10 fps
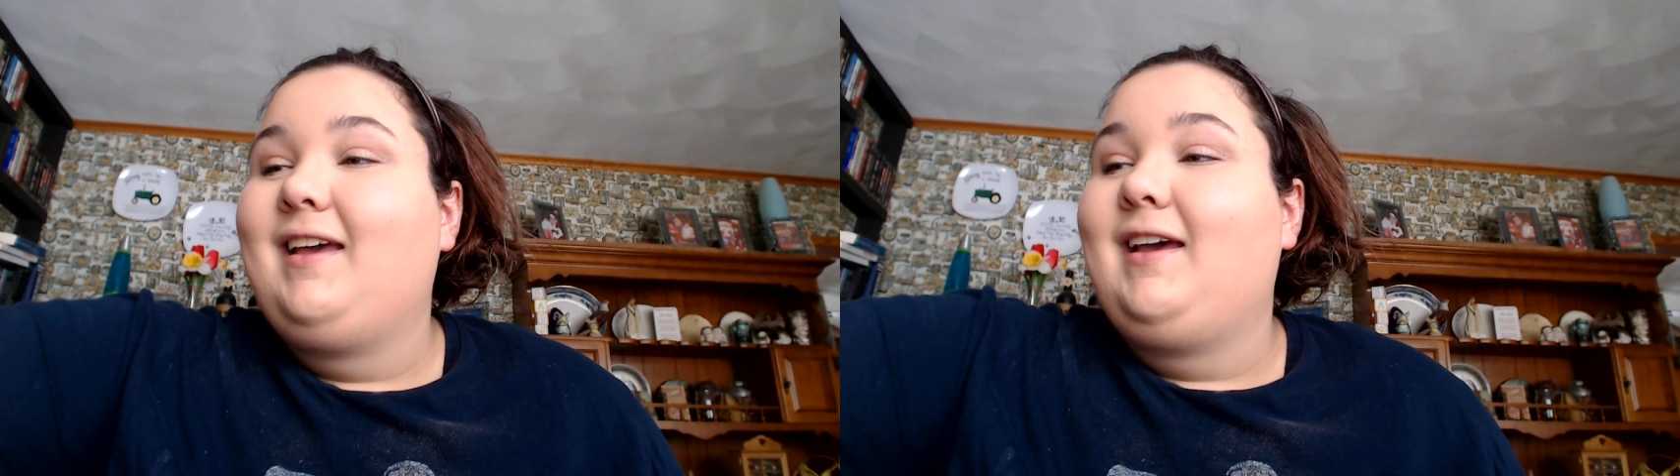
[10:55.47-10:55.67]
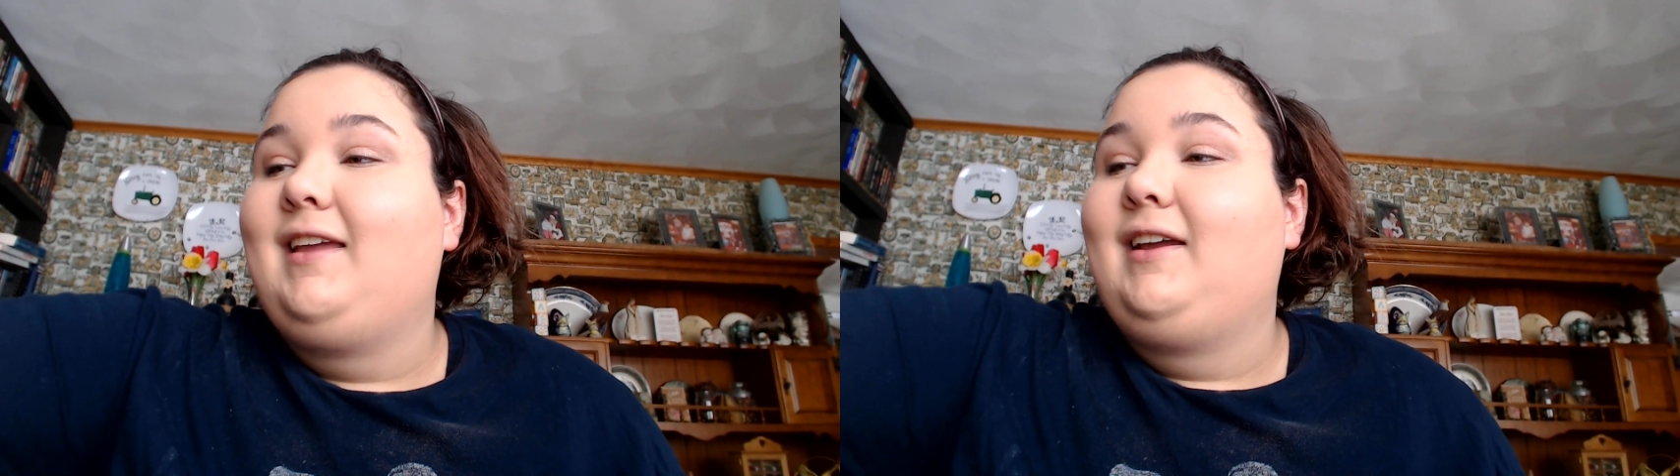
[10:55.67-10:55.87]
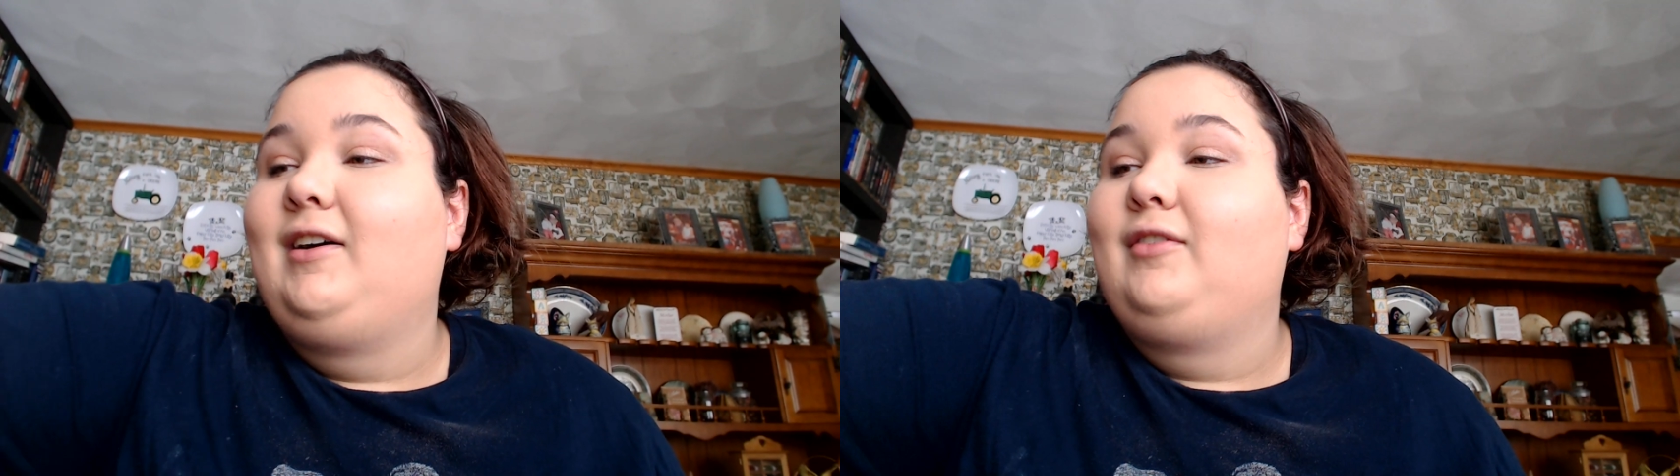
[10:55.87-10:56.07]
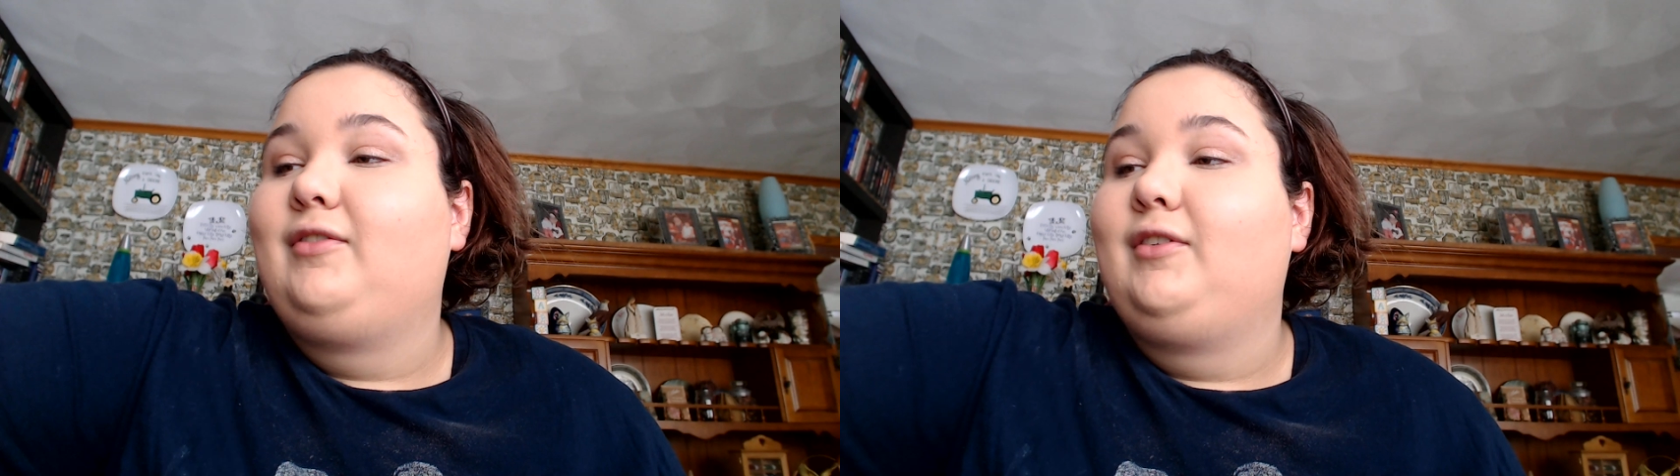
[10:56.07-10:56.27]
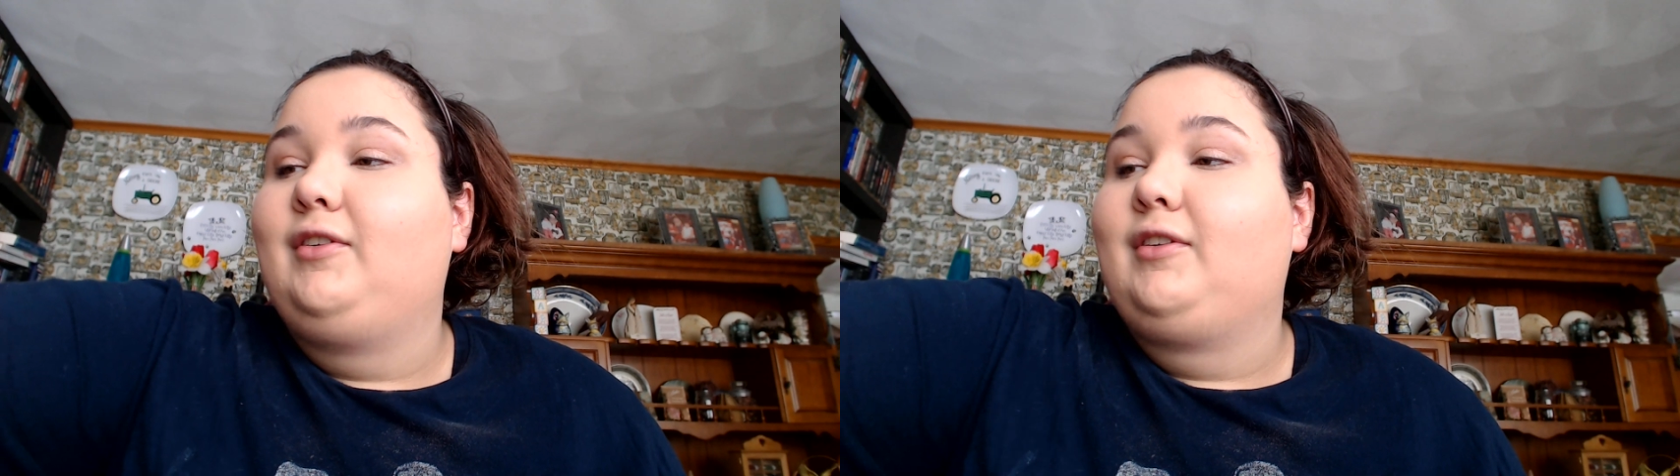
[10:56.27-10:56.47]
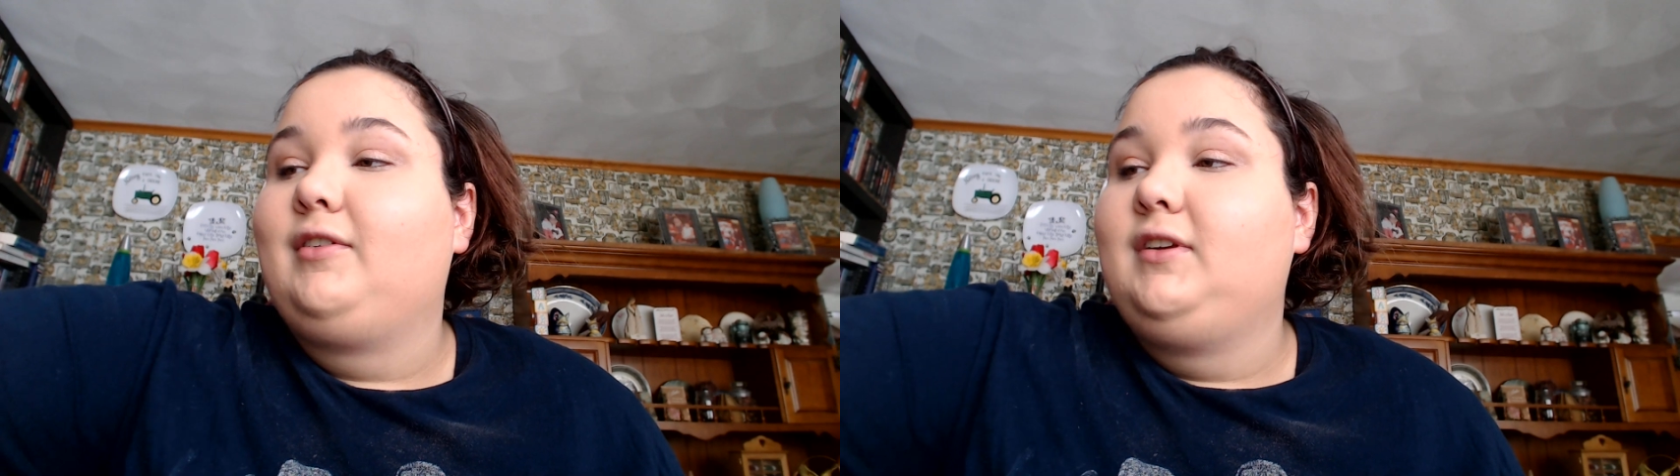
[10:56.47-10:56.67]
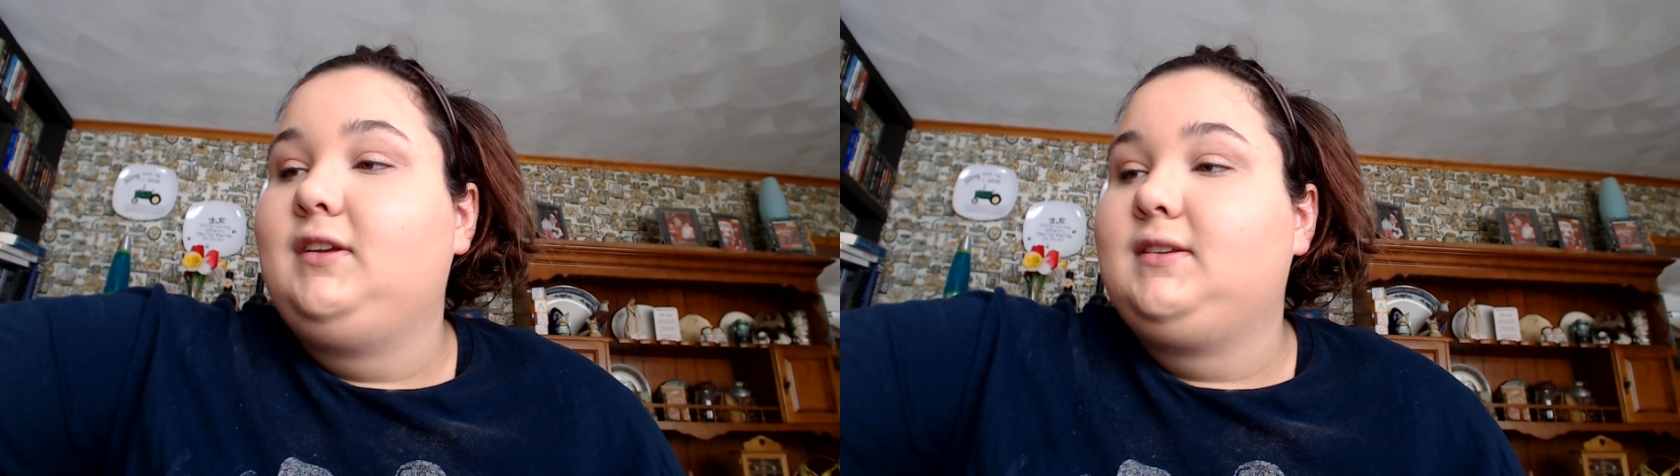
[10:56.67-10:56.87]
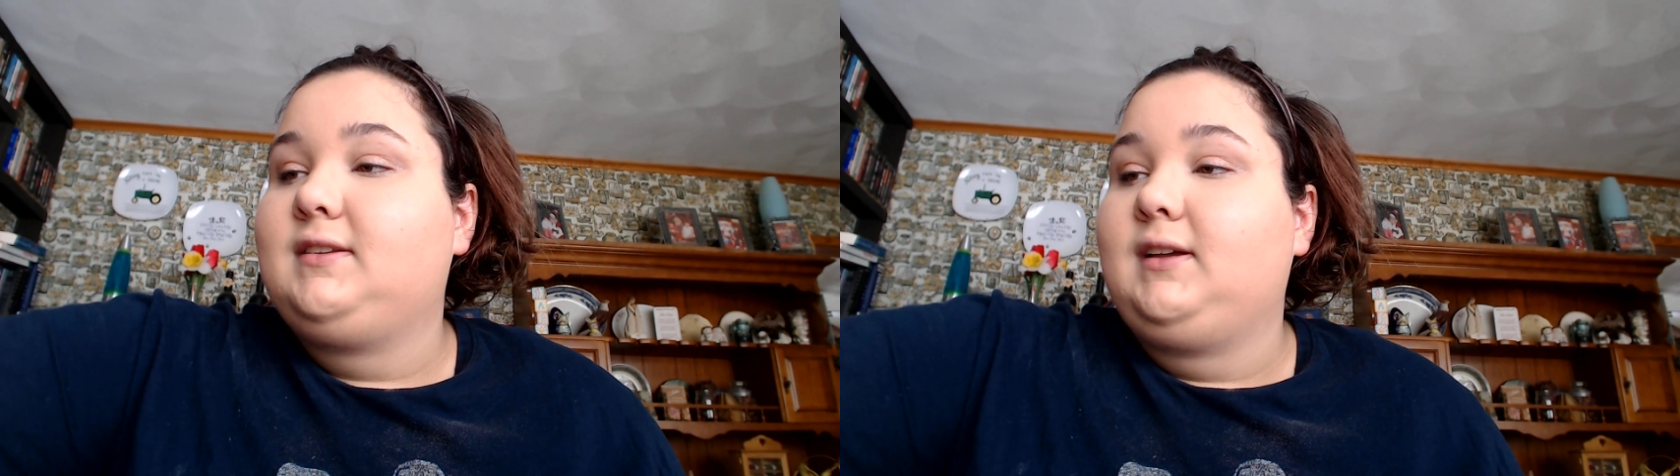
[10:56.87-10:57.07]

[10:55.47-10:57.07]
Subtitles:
And now for the crease,